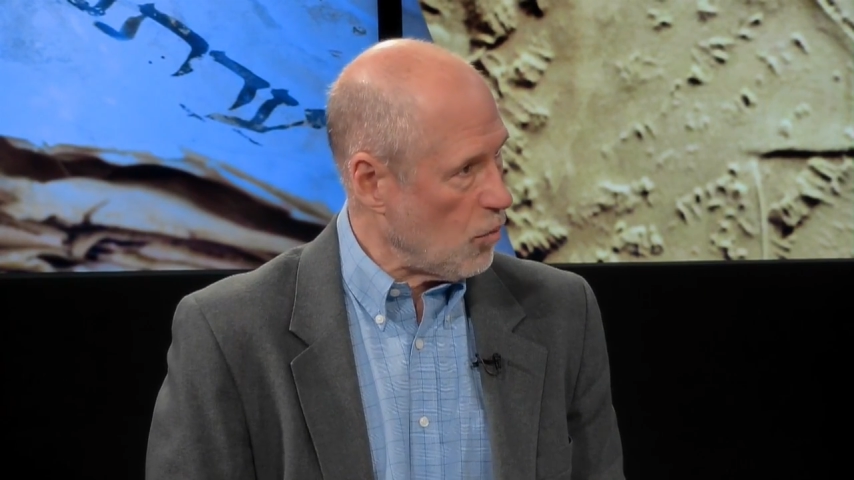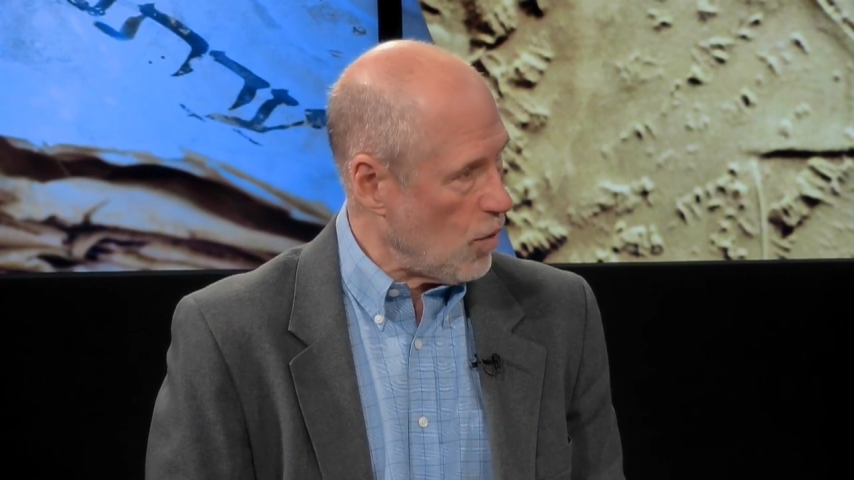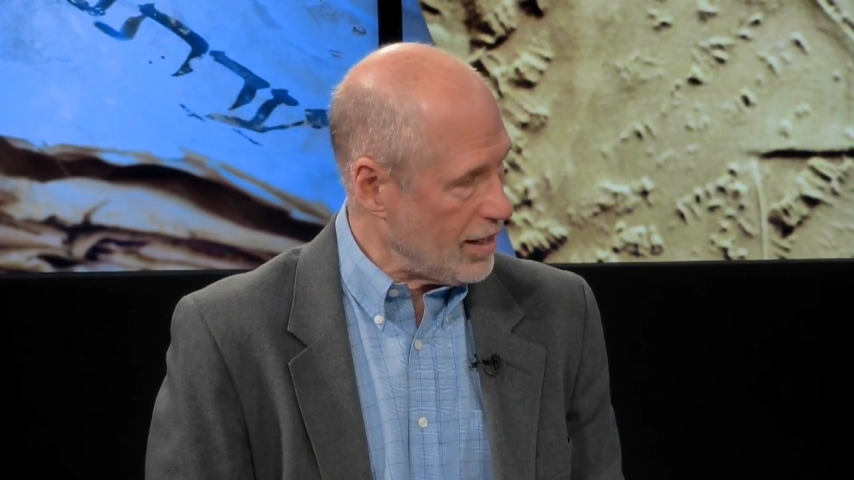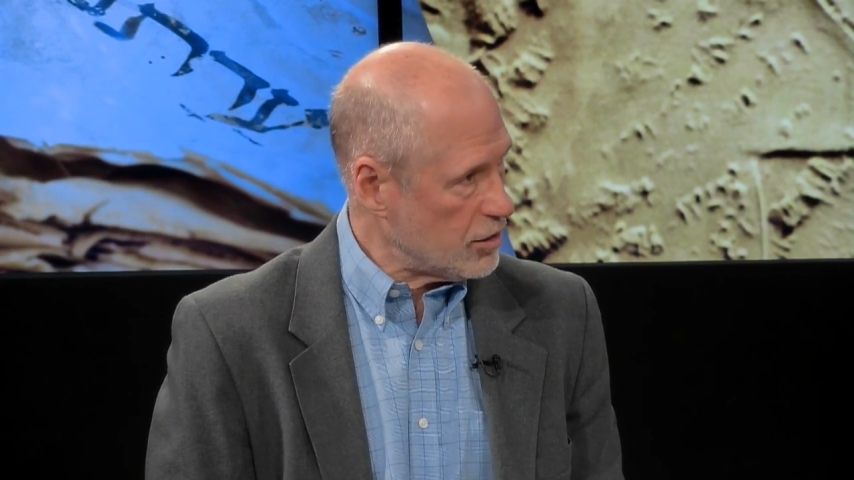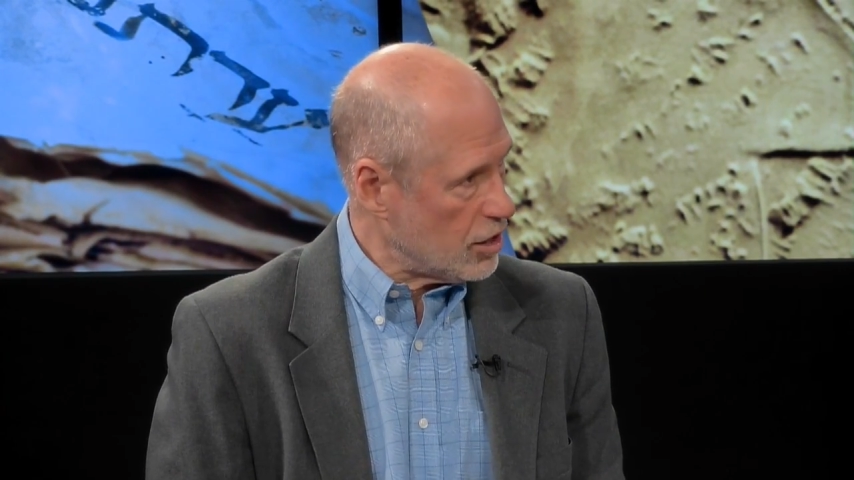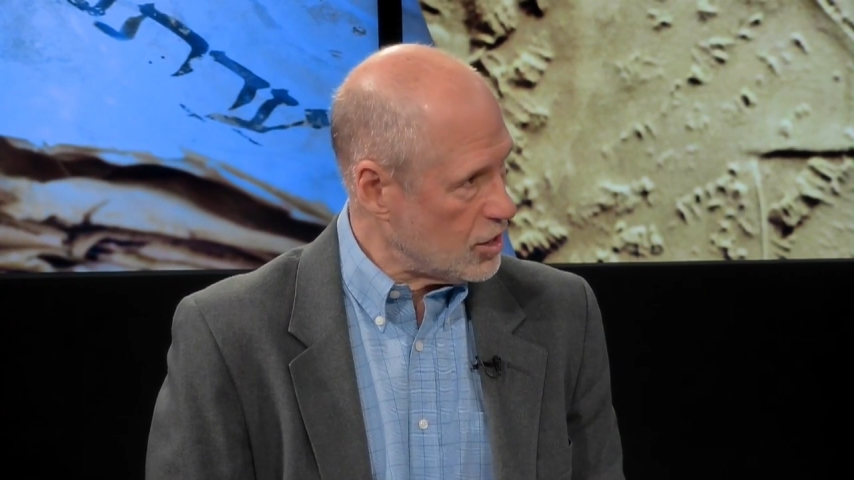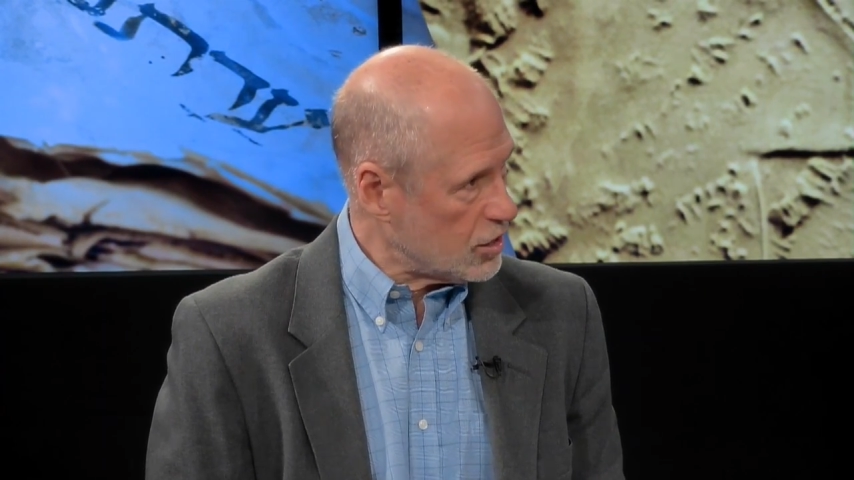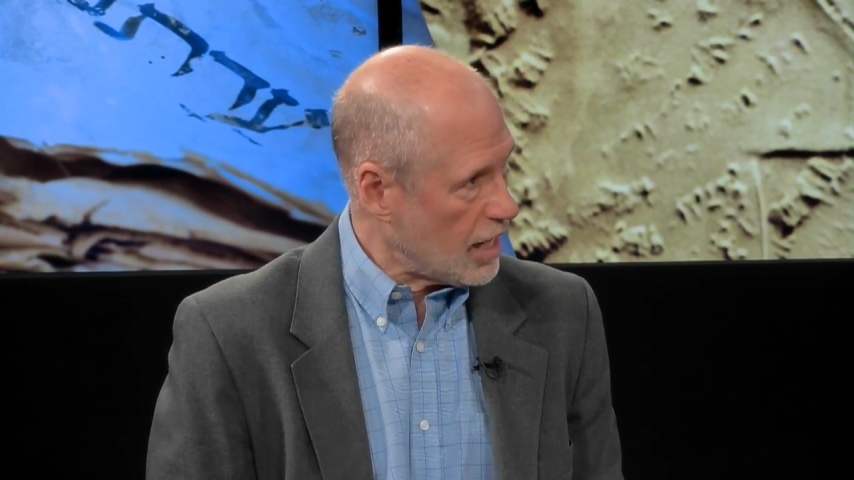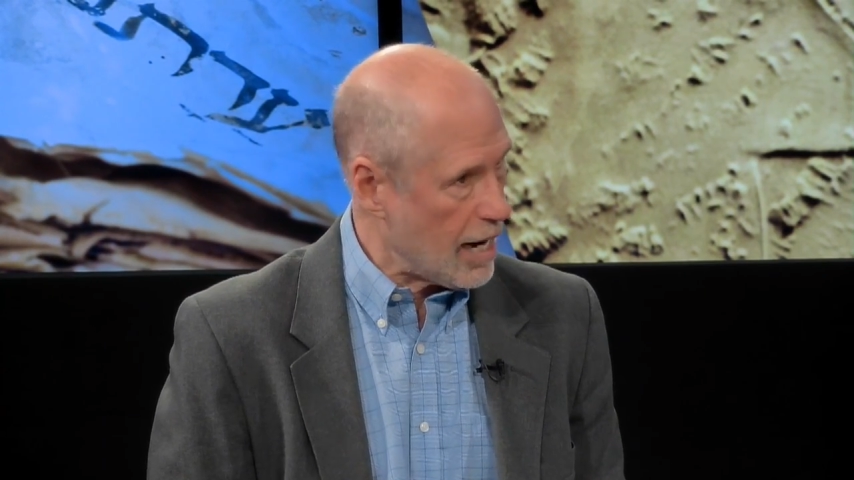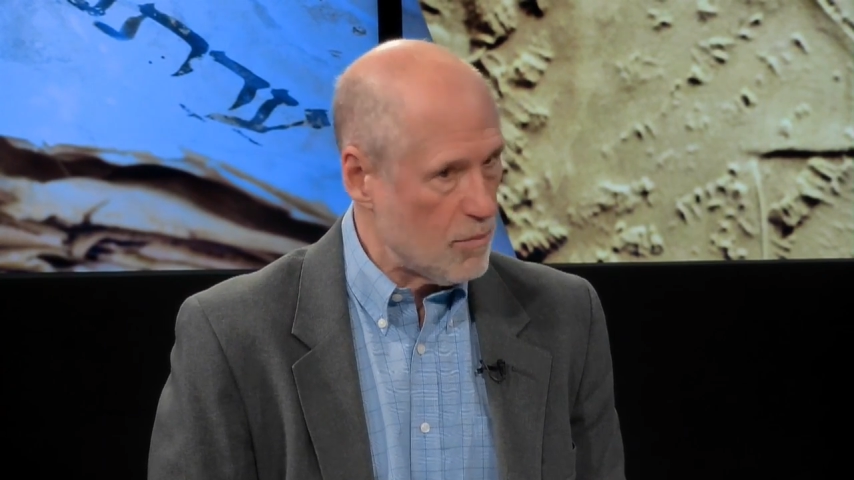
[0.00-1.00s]
went to the
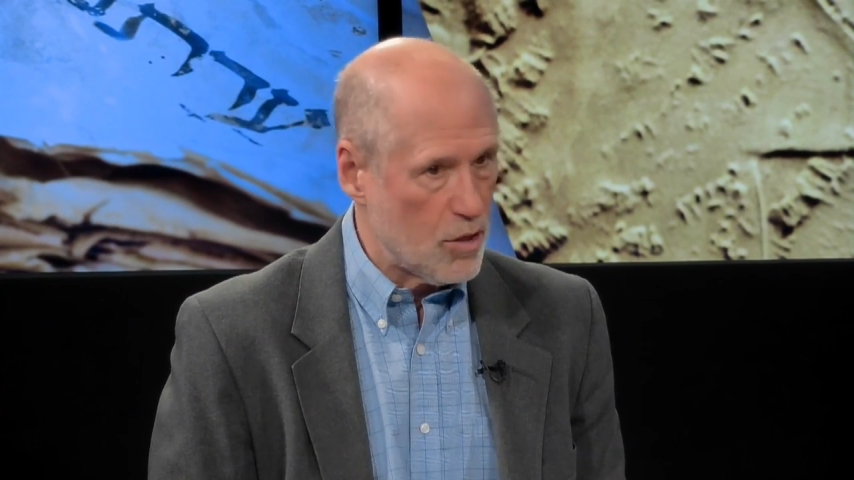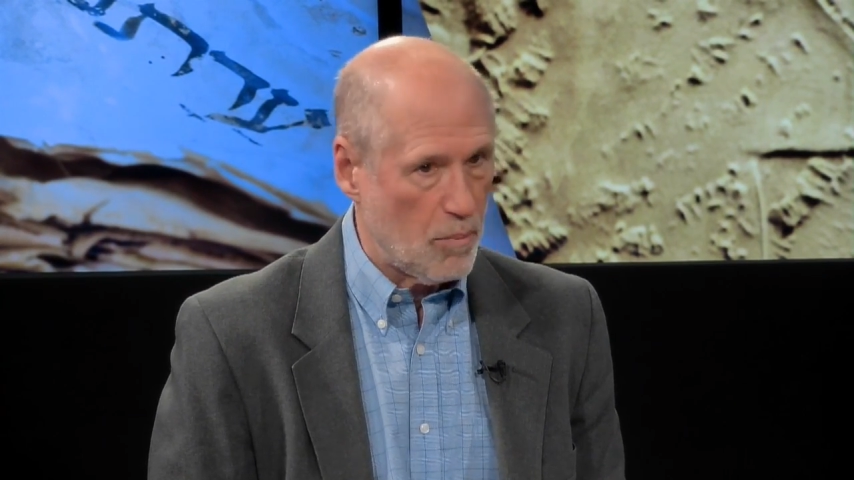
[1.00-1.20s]
time of the